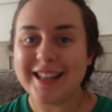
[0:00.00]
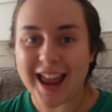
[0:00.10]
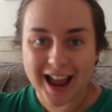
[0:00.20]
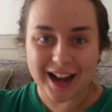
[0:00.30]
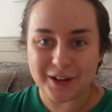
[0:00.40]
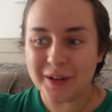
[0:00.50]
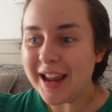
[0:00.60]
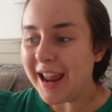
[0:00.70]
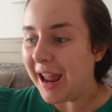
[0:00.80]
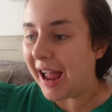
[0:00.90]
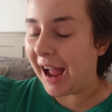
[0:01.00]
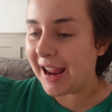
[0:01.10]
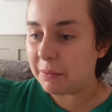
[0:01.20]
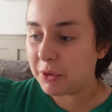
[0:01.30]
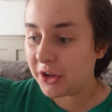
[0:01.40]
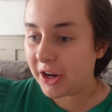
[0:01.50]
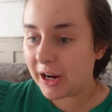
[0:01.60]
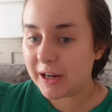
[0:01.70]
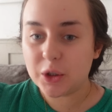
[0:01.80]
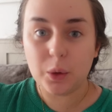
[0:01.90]
now I am
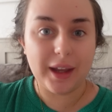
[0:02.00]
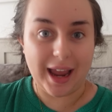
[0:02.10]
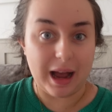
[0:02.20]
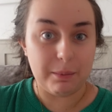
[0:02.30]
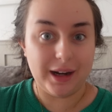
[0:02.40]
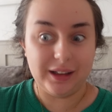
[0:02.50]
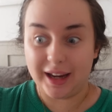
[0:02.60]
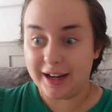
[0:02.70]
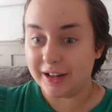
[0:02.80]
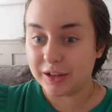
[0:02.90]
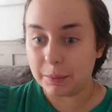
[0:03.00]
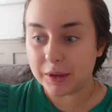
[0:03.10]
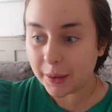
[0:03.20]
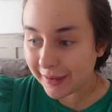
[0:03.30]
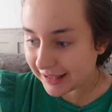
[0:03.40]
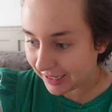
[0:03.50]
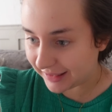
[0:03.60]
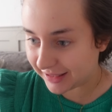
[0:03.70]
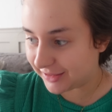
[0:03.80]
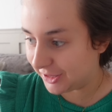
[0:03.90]
gonna do the carpet cleaner. So I'm so
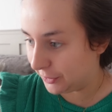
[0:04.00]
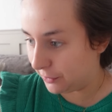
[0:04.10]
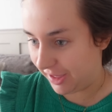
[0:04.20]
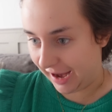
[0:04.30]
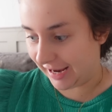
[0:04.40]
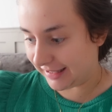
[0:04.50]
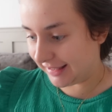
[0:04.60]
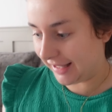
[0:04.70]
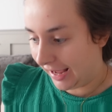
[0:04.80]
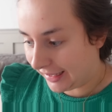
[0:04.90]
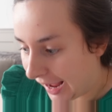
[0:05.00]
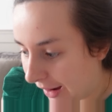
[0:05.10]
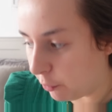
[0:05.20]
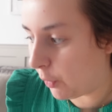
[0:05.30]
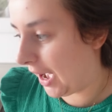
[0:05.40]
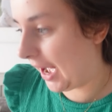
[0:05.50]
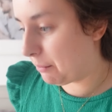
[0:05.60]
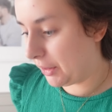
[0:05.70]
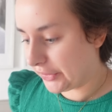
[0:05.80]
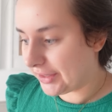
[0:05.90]
excited to do this. I can't wait,
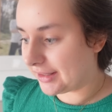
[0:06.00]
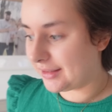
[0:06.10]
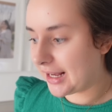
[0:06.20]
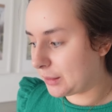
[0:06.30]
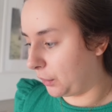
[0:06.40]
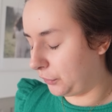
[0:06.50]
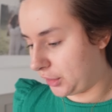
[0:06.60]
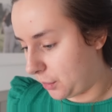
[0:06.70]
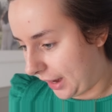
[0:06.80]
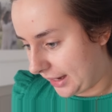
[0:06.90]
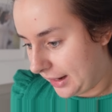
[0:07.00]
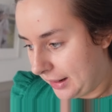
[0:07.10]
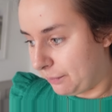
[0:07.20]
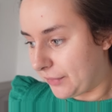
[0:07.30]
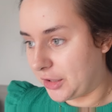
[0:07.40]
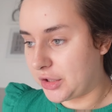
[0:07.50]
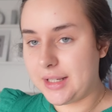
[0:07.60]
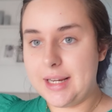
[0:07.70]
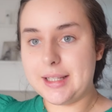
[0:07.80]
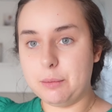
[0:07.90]
because it's desperate for doing. I just
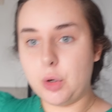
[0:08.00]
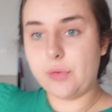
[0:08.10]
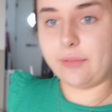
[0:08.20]
need to move